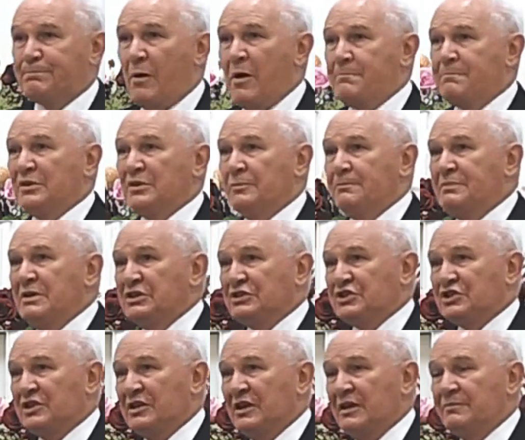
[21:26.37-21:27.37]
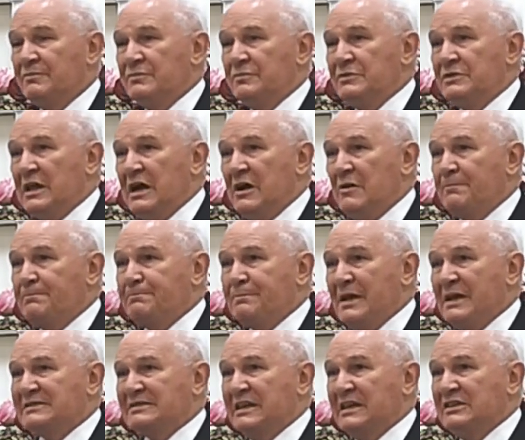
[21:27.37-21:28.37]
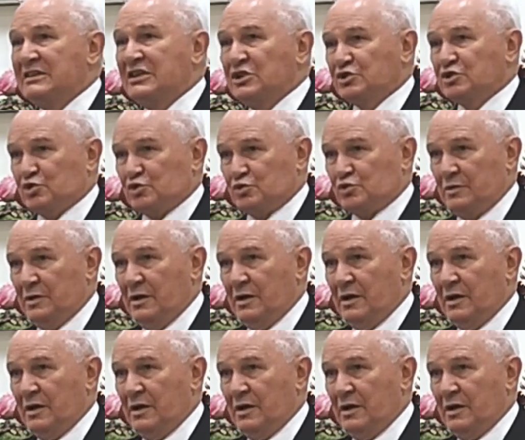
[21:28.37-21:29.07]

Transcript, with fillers: is going to take is the church of Pompano Beach.